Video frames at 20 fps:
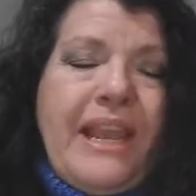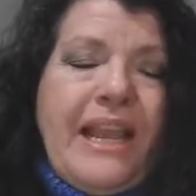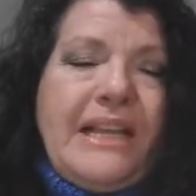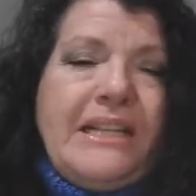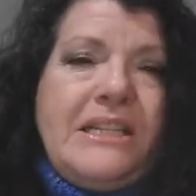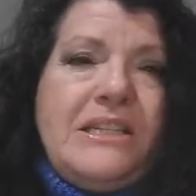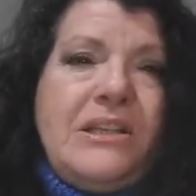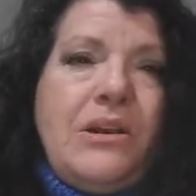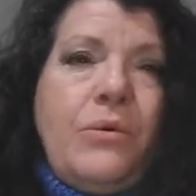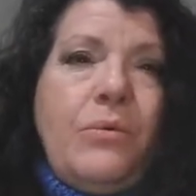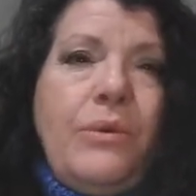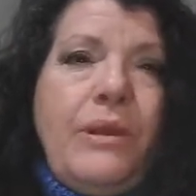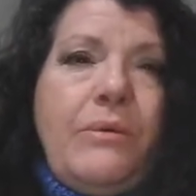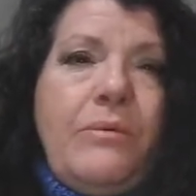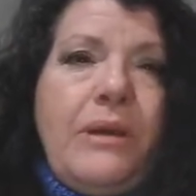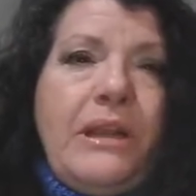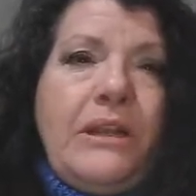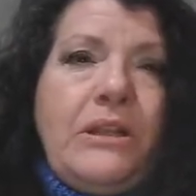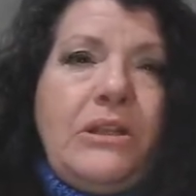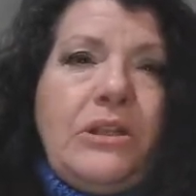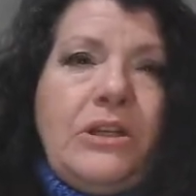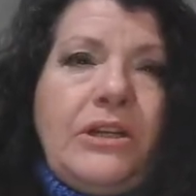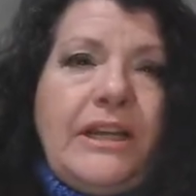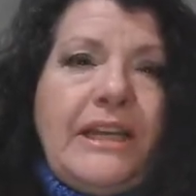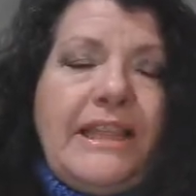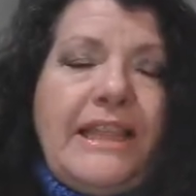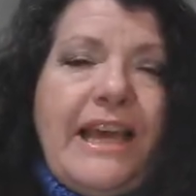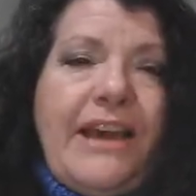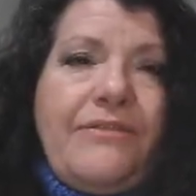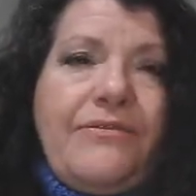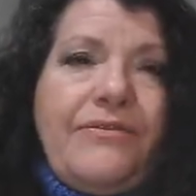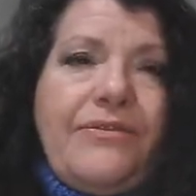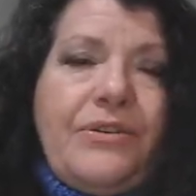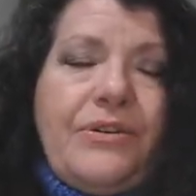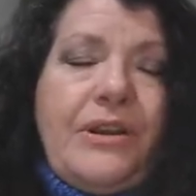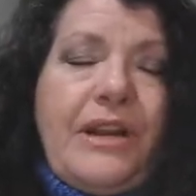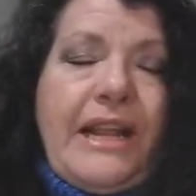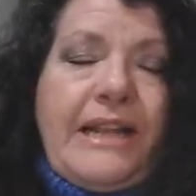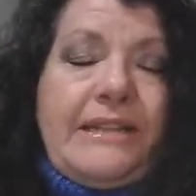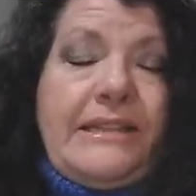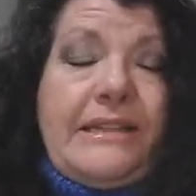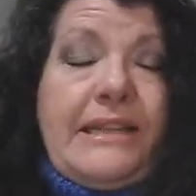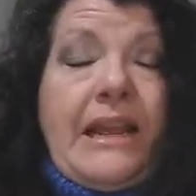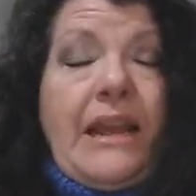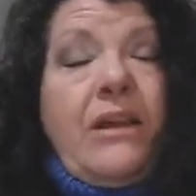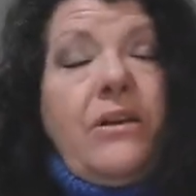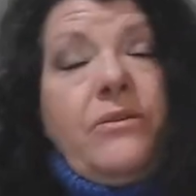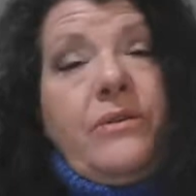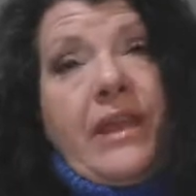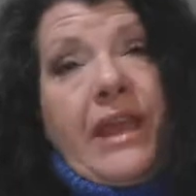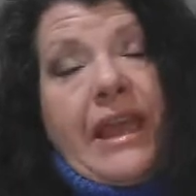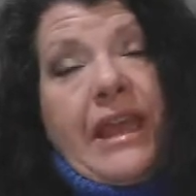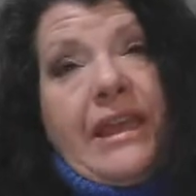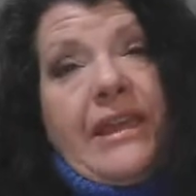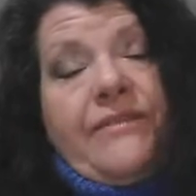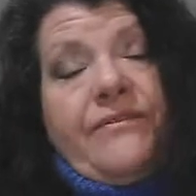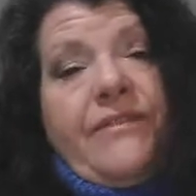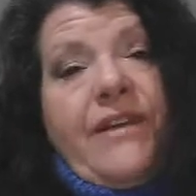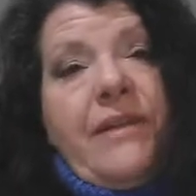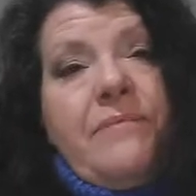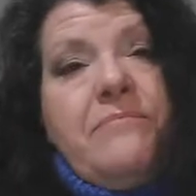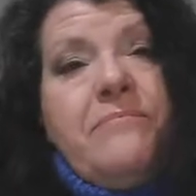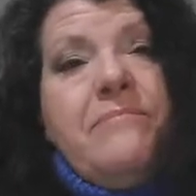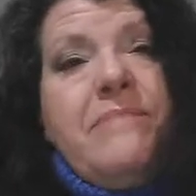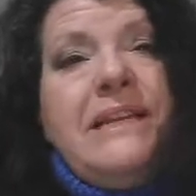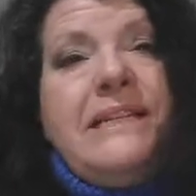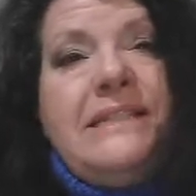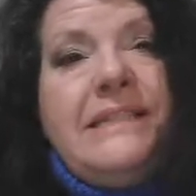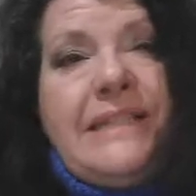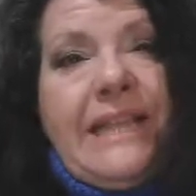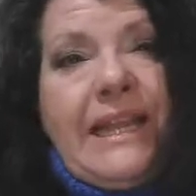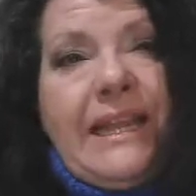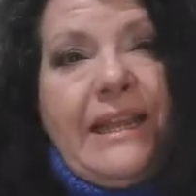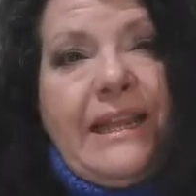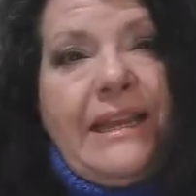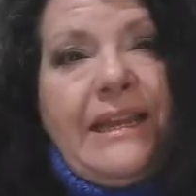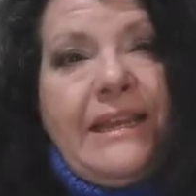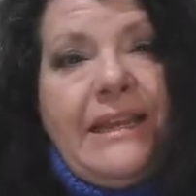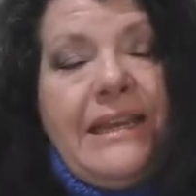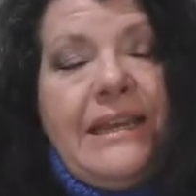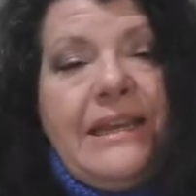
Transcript: And so we want to look at that fruit and say, okay, if I'm missing